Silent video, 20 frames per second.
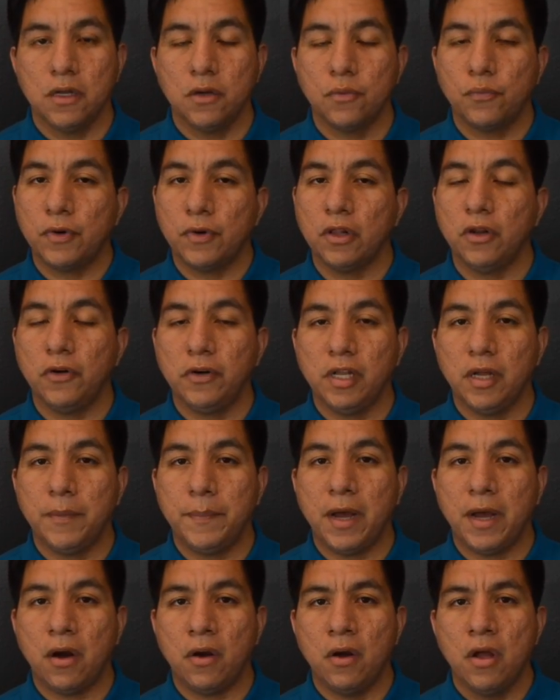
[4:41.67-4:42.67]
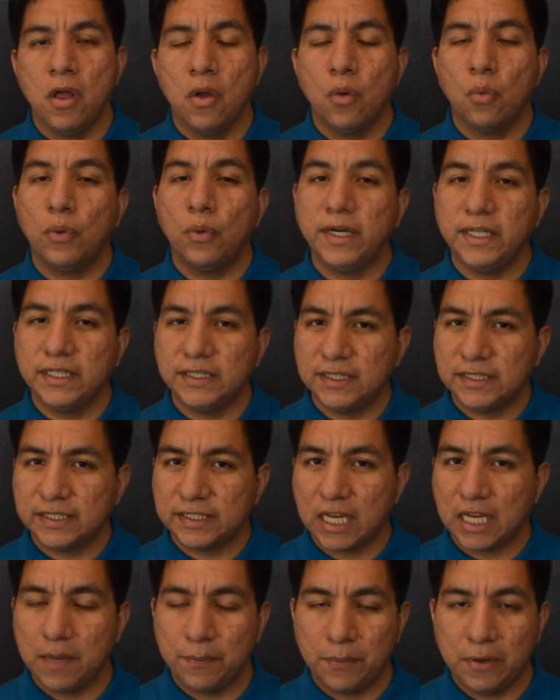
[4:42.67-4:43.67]
We learned about what is
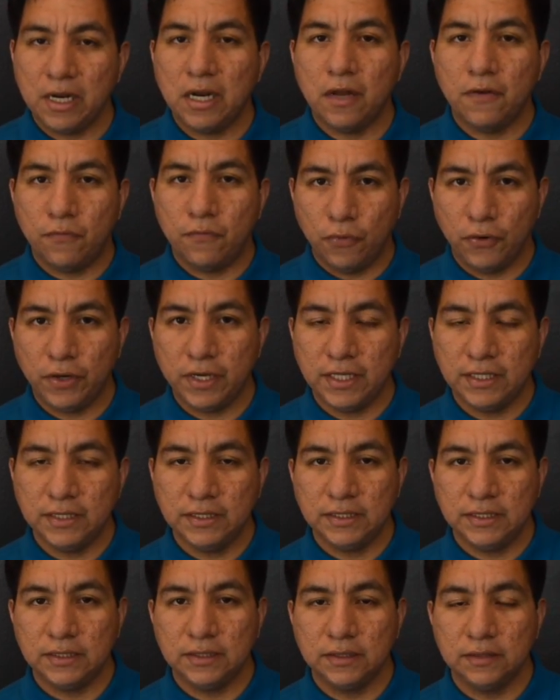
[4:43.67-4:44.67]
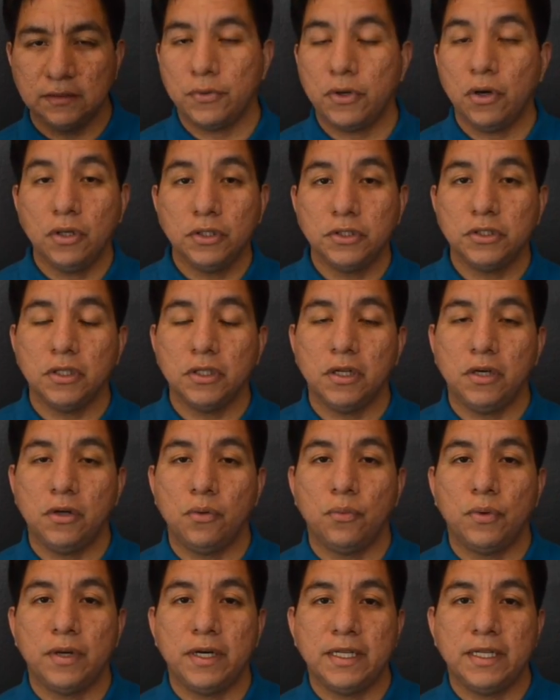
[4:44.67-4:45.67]
escape and avoidance. We also learned
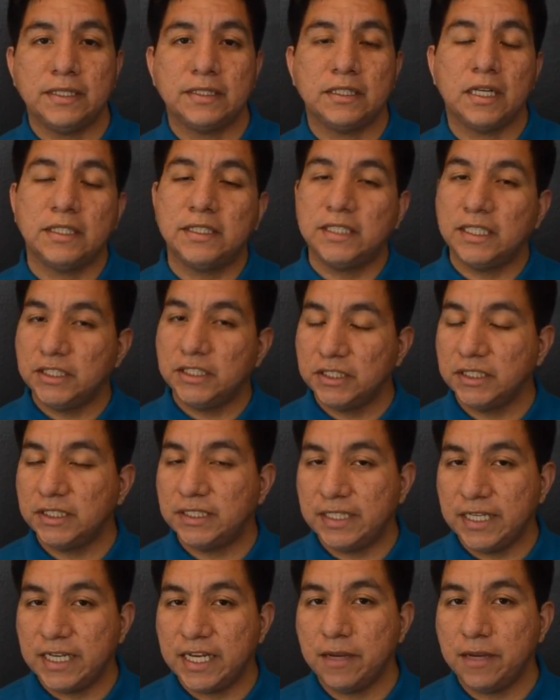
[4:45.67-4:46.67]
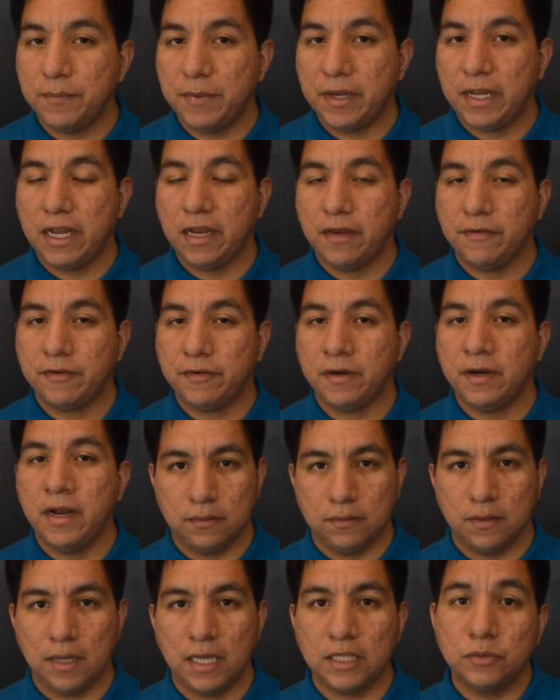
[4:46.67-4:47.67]
what is attention-seeking behavior,
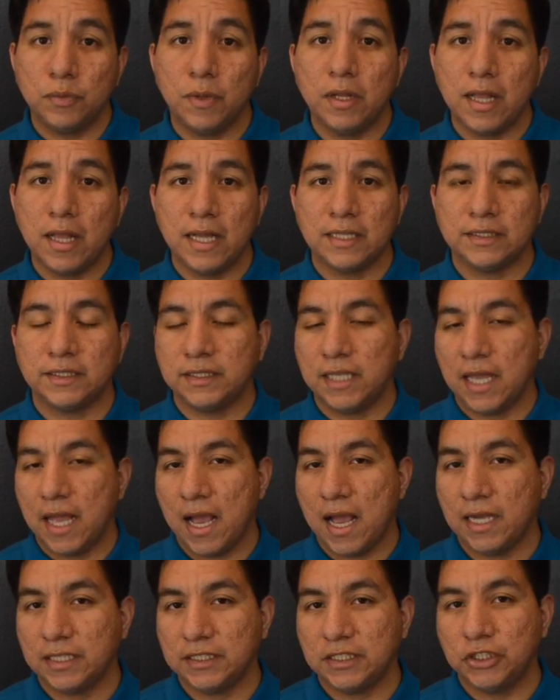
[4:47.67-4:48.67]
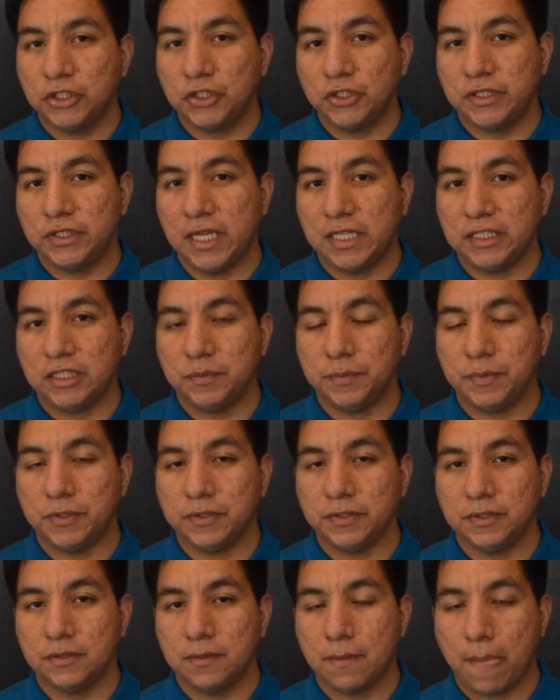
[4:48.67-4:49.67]
as well as access to
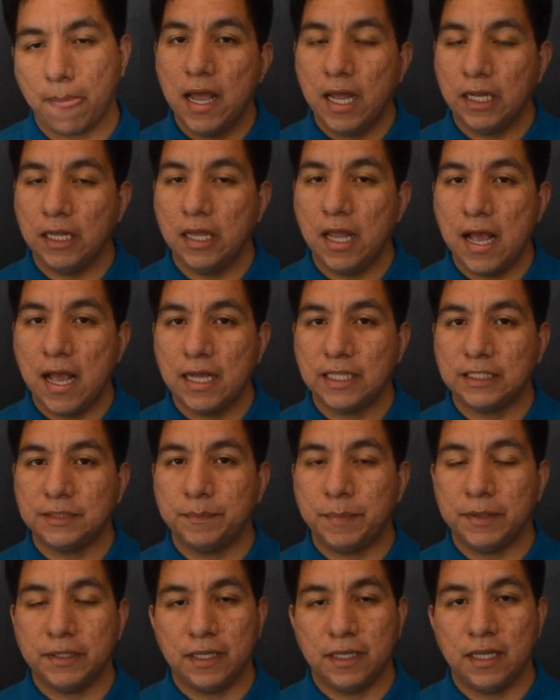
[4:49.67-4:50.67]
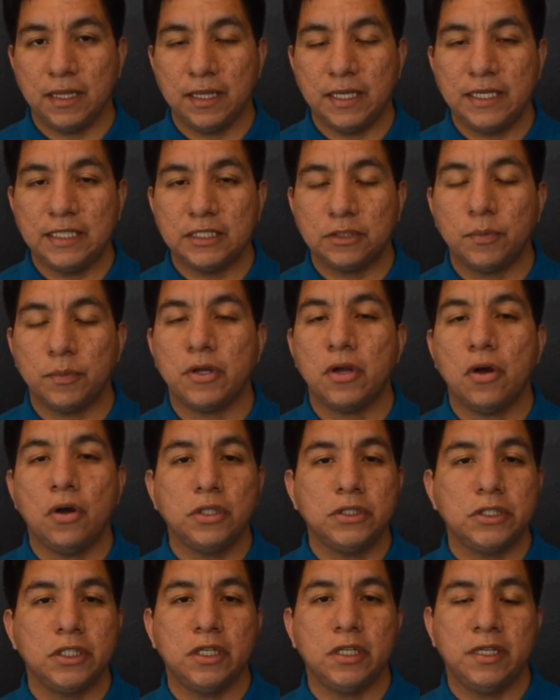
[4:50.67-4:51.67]
tangibles. And last but not least, we
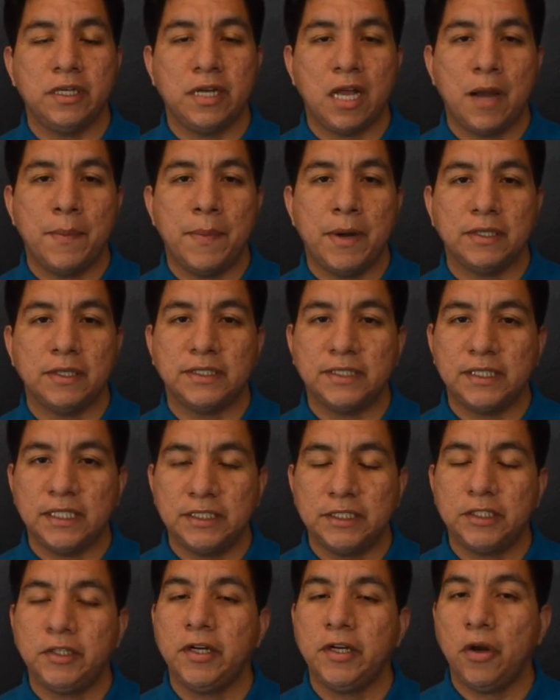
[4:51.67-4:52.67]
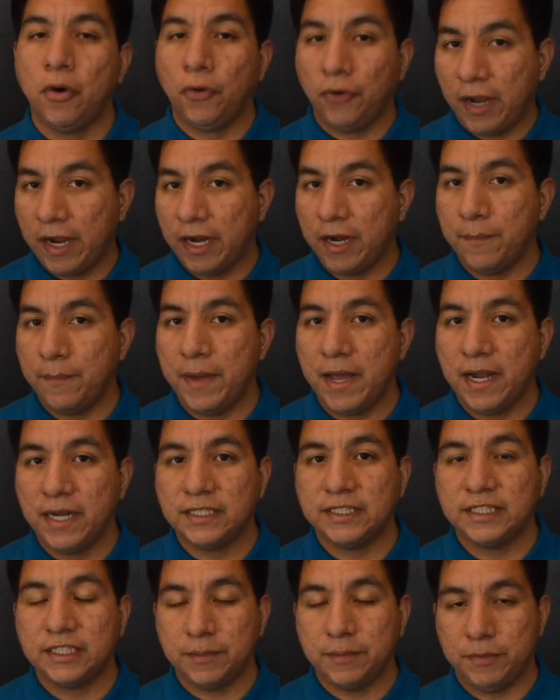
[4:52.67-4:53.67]
also learned about sensory or automatic
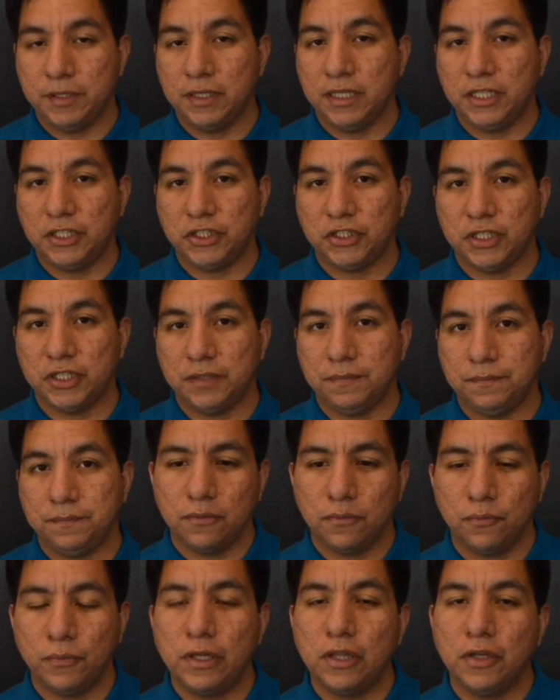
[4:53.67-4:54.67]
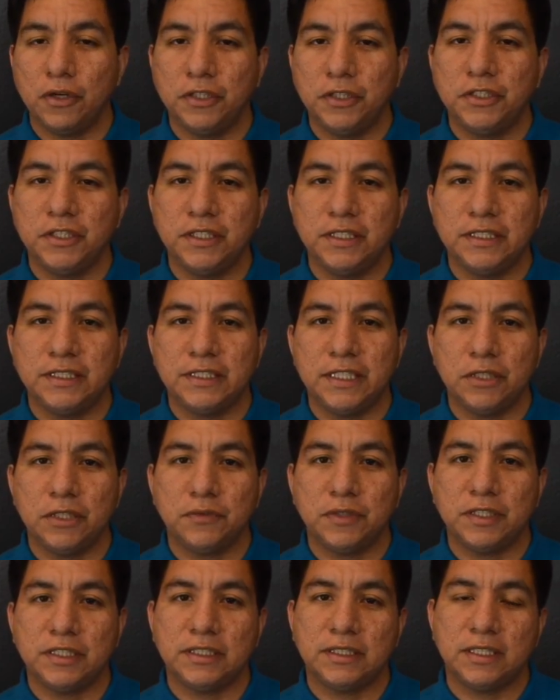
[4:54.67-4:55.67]
stimulation. We learned to
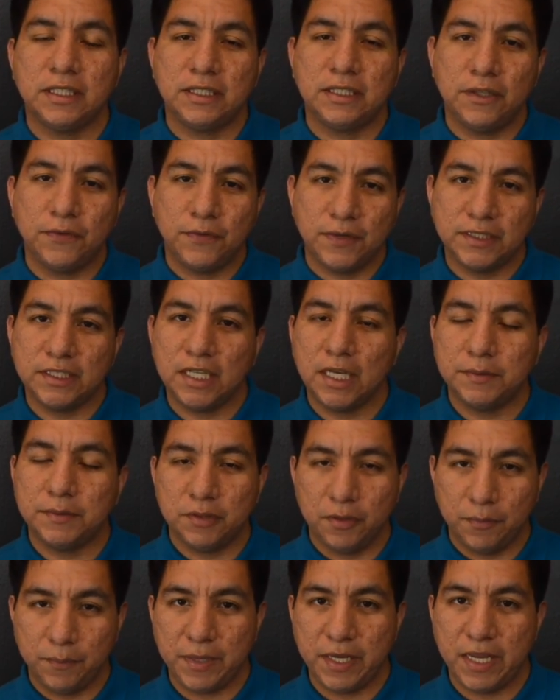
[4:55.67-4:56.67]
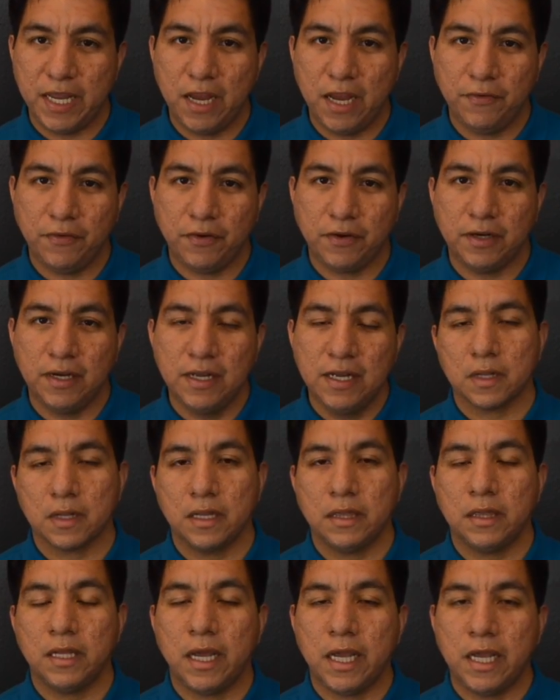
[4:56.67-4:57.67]
distinguish the different types of behavior.
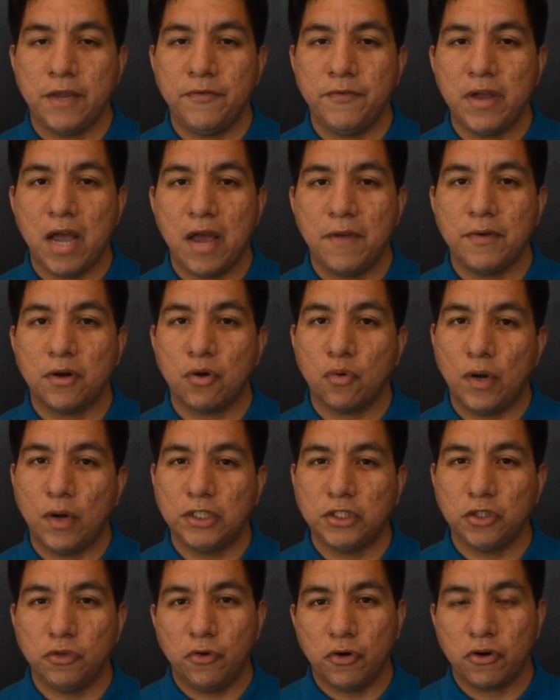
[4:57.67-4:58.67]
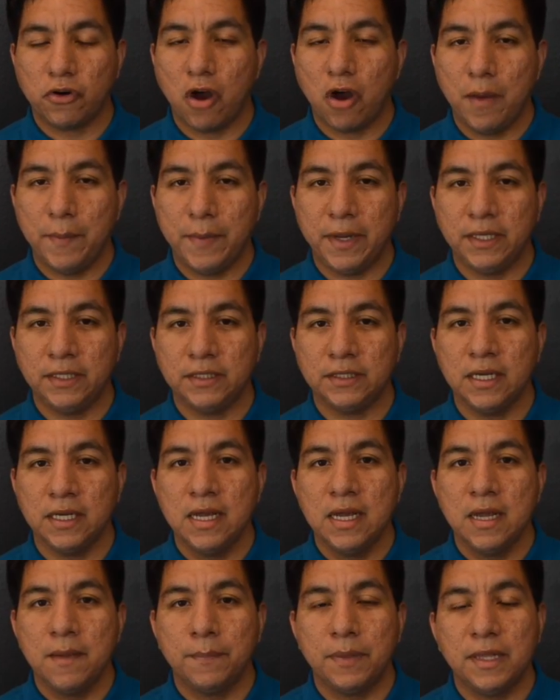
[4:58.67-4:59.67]
Now, if you have a question or comment,
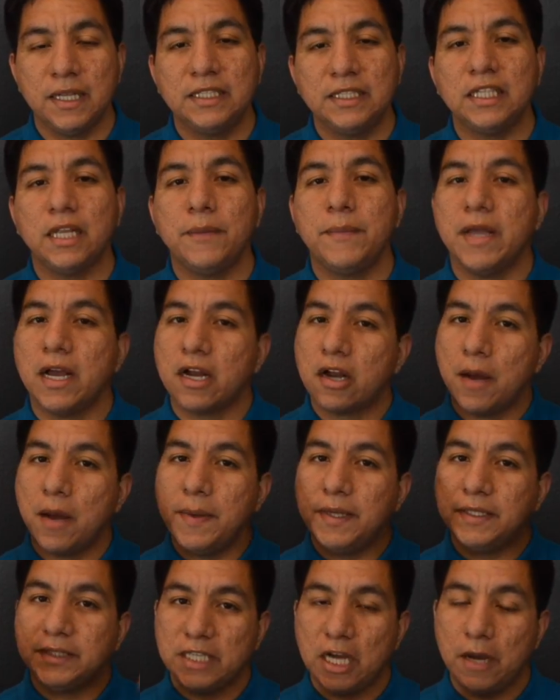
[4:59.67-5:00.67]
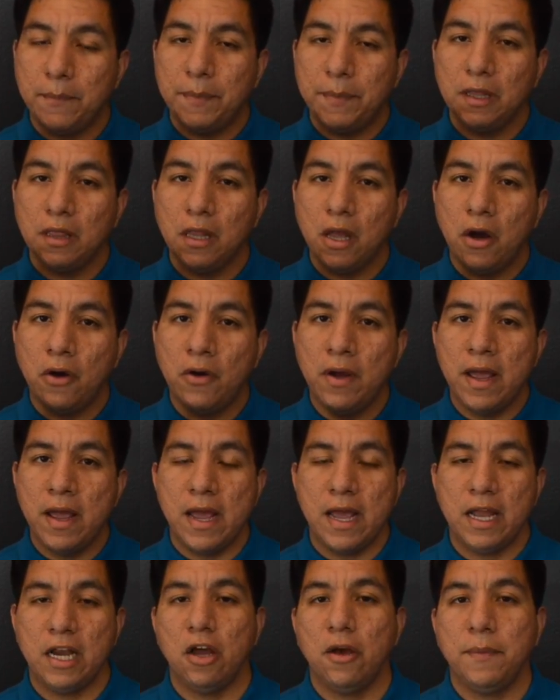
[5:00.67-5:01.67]
please leave me a comment down below
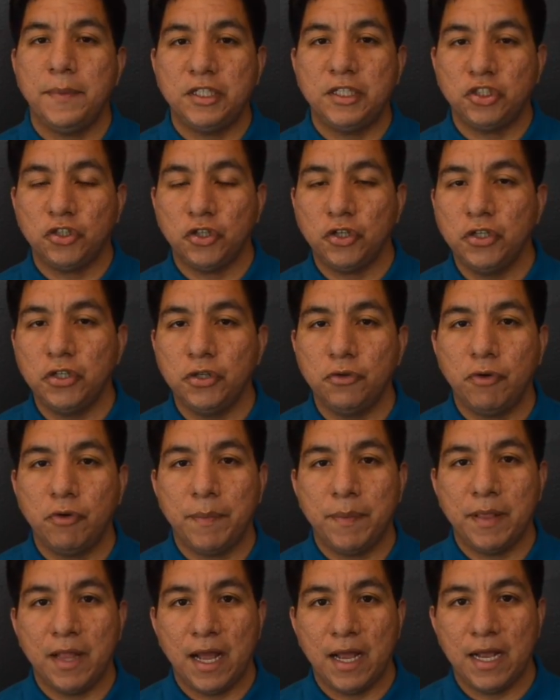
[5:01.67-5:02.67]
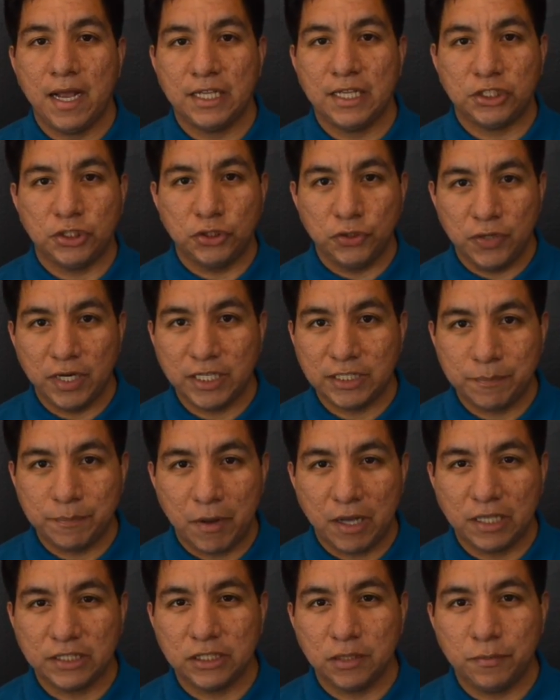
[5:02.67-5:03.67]
and I'll be sure to reply as soon as
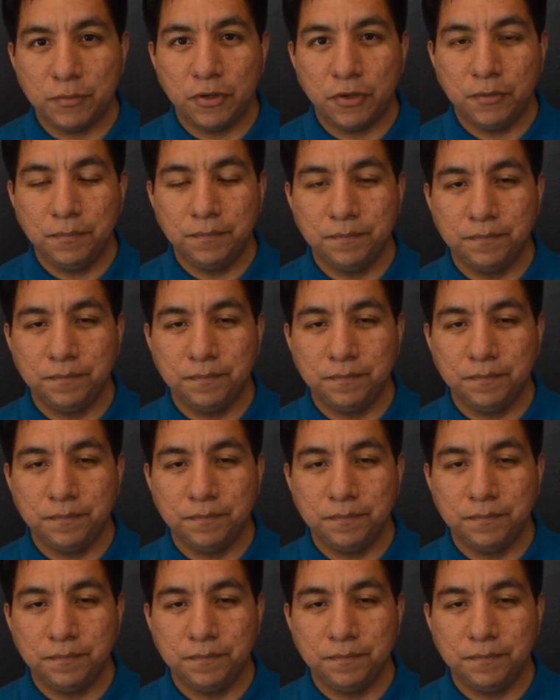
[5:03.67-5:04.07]
possible.